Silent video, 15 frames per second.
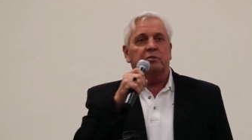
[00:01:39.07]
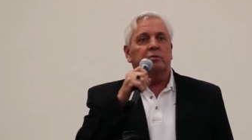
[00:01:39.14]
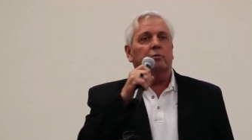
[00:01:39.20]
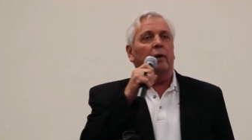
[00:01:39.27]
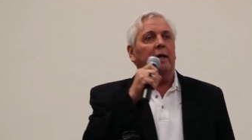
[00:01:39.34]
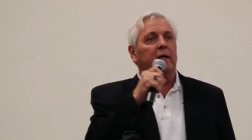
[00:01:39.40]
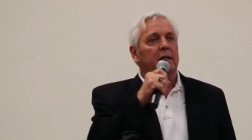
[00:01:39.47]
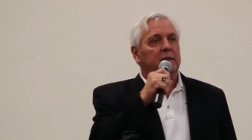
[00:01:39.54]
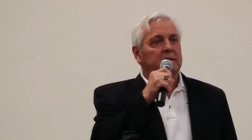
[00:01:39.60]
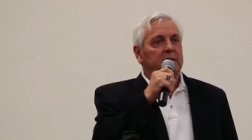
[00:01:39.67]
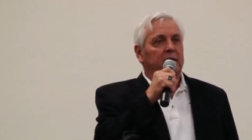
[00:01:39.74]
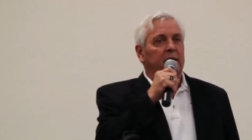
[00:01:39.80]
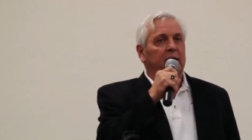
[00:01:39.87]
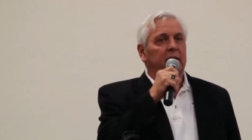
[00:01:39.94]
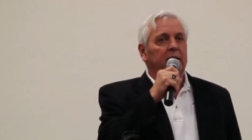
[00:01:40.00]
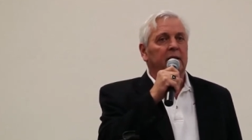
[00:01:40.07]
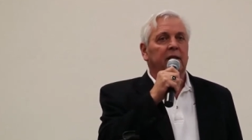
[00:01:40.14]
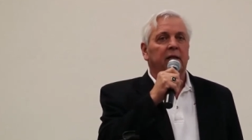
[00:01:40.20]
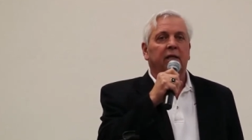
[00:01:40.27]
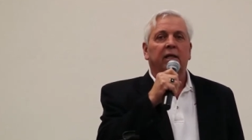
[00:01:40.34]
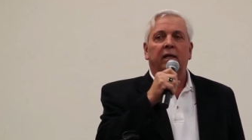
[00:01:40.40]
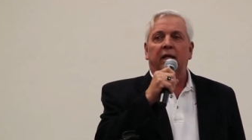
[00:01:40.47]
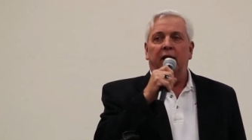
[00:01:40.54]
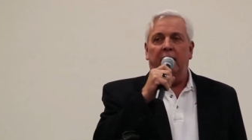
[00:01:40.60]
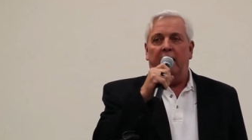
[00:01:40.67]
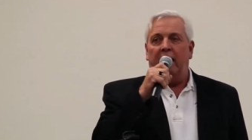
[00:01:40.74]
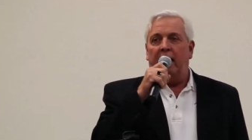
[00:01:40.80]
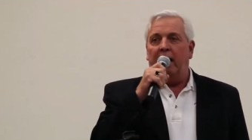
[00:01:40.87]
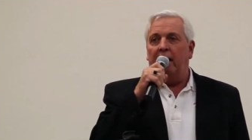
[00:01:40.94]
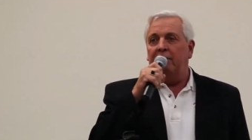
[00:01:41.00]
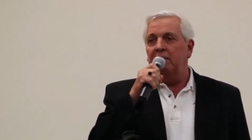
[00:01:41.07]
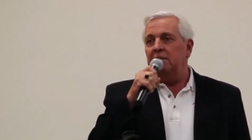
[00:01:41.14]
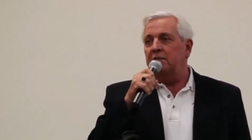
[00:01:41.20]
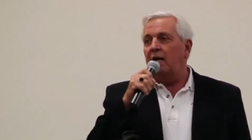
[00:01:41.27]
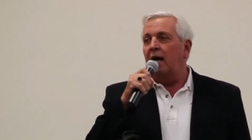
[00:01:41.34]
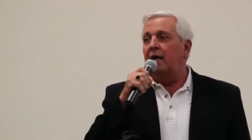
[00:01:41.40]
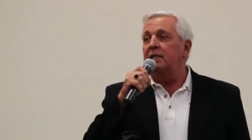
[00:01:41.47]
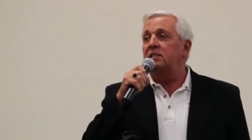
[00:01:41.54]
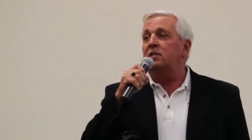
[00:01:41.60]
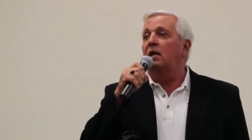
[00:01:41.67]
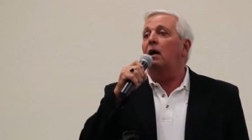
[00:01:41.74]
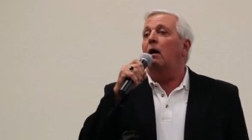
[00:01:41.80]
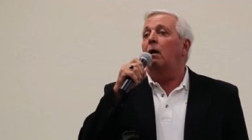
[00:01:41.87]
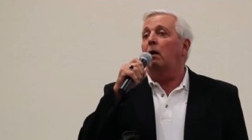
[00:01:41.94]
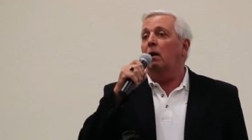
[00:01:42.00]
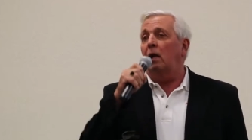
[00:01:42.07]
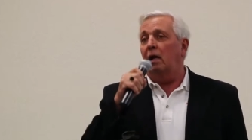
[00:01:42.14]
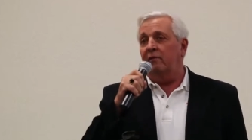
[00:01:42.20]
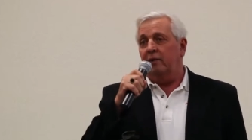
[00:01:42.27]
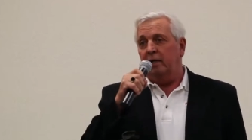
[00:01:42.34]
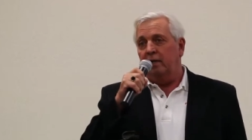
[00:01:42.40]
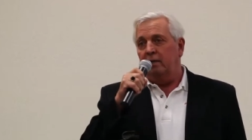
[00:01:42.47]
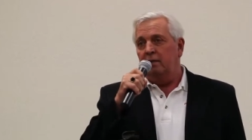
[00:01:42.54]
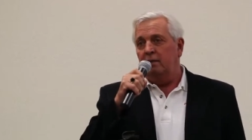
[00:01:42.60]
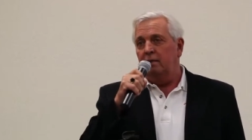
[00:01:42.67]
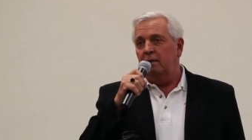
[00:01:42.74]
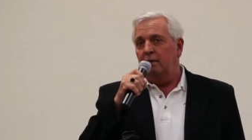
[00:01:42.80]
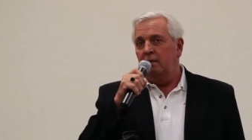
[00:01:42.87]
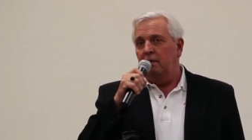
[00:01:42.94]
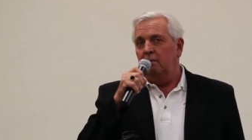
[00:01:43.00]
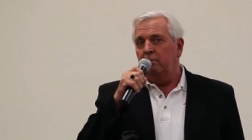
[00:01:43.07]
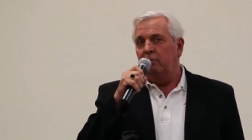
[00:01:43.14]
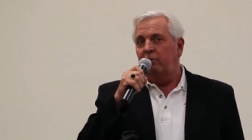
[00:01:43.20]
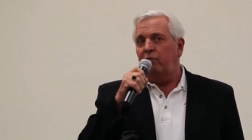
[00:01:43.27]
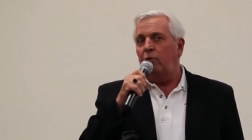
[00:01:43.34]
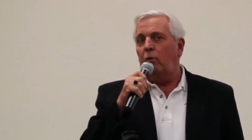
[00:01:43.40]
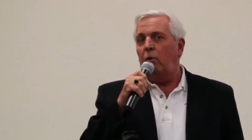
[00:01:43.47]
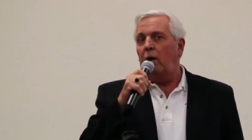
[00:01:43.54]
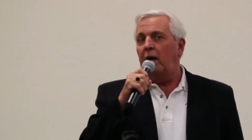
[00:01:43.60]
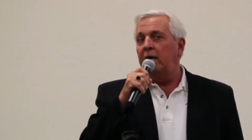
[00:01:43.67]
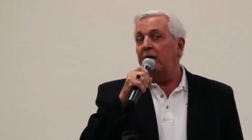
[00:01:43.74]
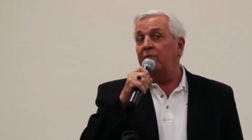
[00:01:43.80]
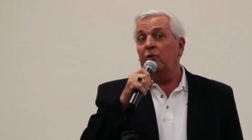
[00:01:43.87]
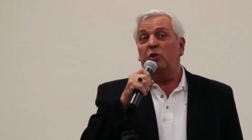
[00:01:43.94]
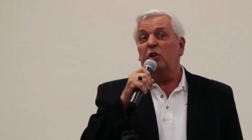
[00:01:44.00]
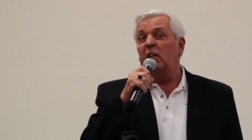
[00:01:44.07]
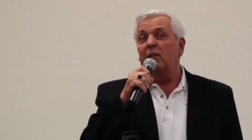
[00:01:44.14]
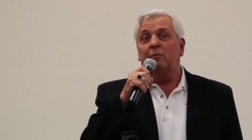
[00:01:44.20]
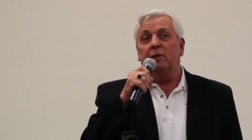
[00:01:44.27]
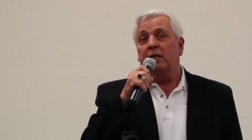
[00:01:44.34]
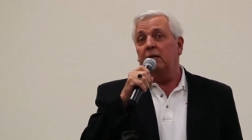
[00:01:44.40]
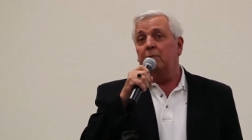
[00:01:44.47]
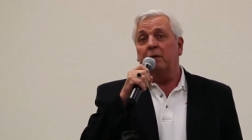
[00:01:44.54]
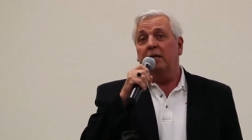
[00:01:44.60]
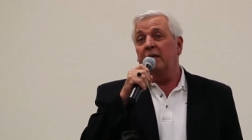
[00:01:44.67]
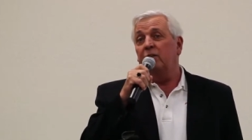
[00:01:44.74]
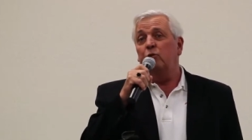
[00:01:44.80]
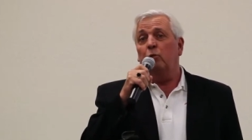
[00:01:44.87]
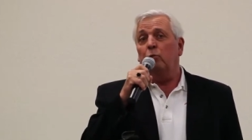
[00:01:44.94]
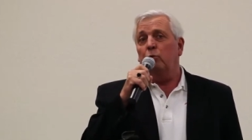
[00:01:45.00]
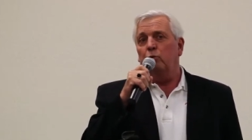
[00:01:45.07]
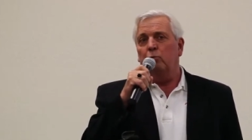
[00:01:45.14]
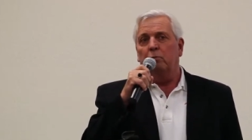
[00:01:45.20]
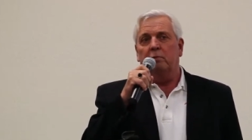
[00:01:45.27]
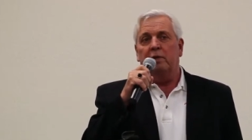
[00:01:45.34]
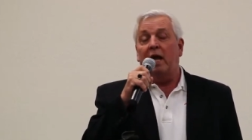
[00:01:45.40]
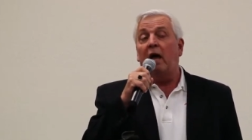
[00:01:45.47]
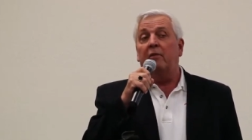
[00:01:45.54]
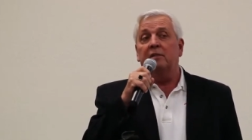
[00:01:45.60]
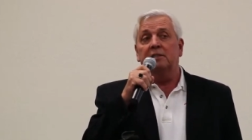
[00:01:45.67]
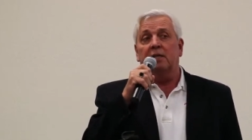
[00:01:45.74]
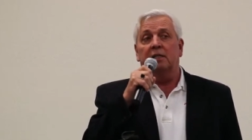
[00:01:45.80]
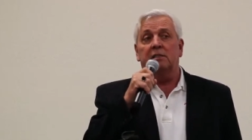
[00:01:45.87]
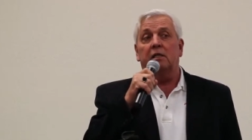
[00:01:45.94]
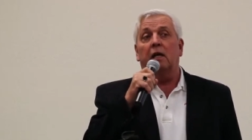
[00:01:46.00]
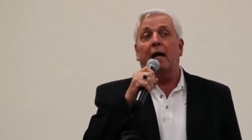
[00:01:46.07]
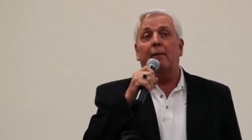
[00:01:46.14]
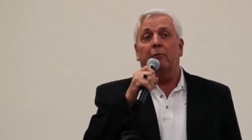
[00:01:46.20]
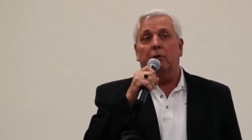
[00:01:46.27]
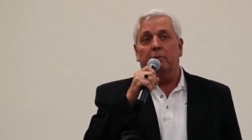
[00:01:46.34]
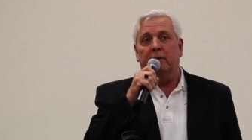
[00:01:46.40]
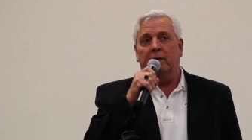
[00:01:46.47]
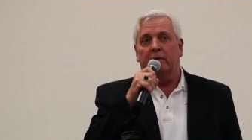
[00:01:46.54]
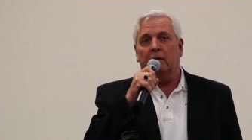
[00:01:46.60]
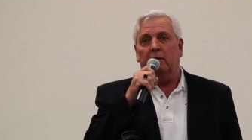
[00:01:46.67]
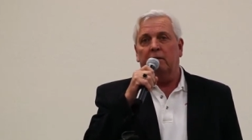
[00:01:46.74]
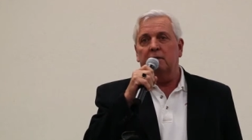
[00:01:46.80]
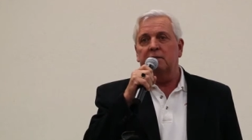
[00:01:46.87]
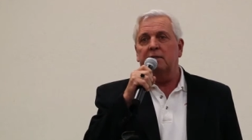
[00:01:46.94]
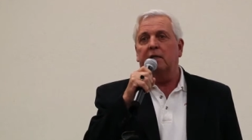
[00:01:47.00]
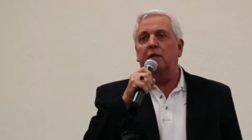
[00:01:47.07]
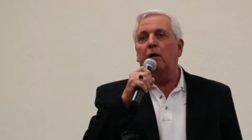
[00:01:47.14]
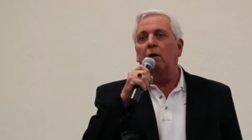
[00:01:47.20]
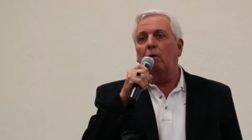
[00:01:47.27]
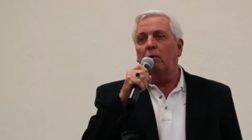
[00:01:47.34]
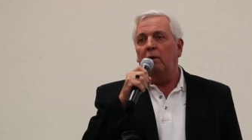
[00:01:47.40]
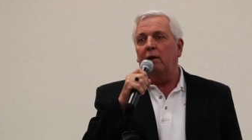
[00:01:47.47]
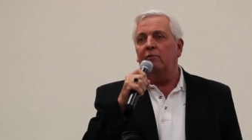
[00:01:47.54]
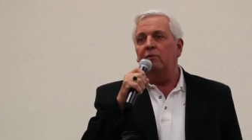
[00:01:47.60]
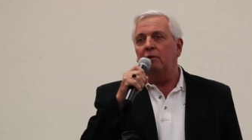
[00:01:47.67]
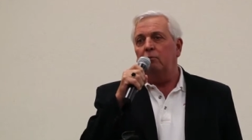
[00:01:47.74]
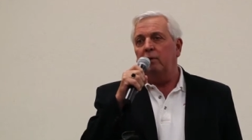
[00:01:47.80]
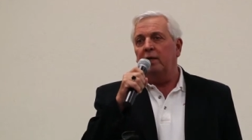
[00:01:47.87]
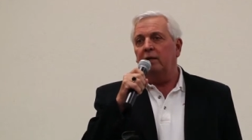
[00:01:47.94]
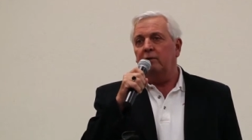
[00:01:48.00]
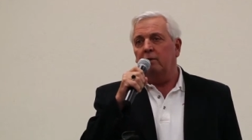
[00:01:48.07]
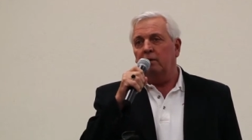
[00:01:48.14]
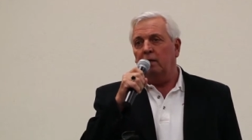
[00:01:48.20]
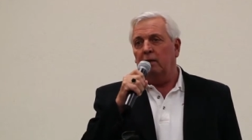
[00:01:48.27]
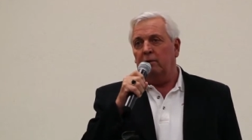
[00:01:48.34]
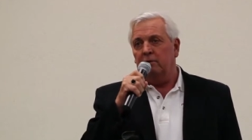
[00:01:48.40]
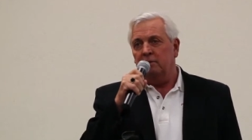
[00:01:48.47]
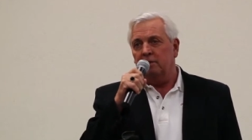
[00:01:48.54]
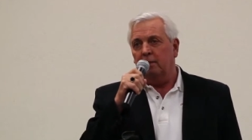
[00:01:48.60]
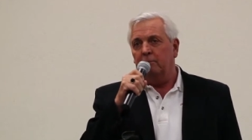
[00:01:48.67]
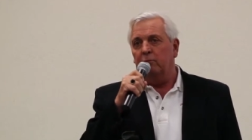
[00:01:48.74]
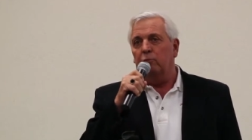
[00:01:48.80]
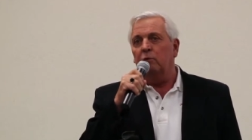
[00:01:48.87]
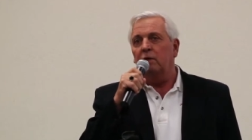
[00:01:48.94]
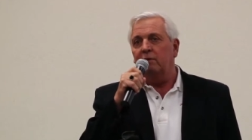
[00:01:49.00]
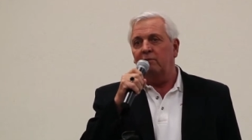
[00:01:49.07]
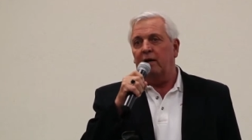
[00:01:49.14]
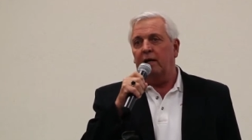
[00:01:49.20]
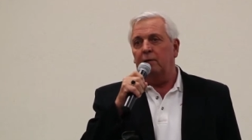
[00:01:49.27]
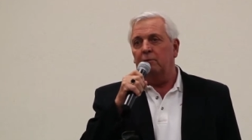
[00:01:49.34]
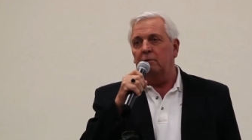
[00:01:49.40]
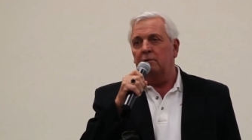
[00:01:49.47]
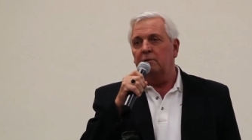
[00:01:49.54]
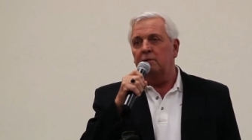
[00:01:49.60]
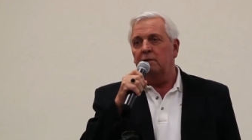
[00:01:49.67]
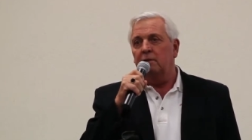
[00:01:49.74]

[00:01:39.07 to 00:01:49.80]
Train is in, and these guys are loving it. Before, I never could even get anybody into a room. Now these guys clamor to be in there because they know every week they're going to learn something really valuable.